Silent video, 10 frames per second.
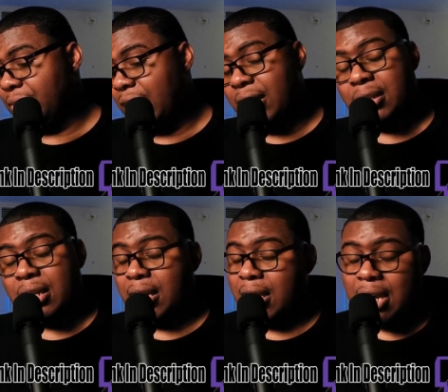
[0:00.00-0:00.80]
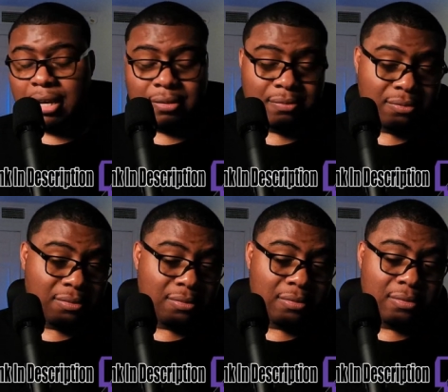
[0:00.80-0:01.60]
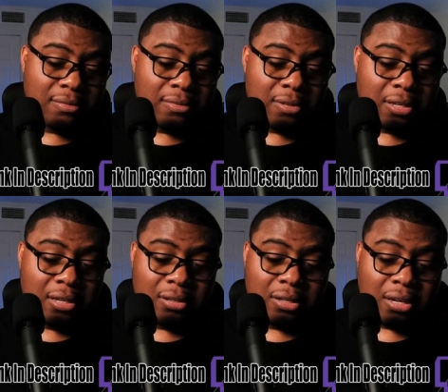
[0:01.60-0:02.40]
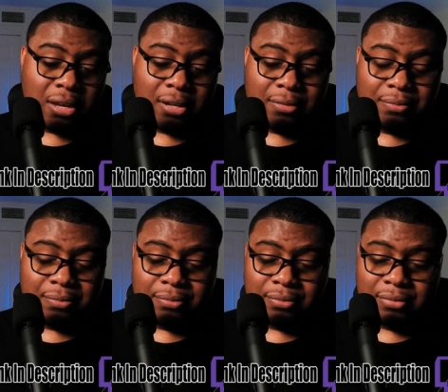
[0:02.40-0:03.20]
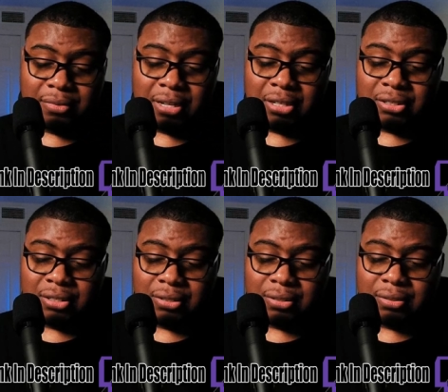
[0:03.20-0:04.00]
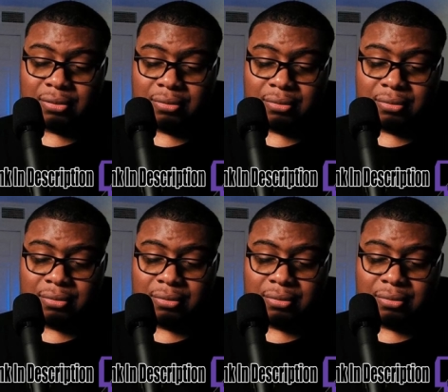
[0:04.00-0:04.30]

other than that, yeah. Good God, I just,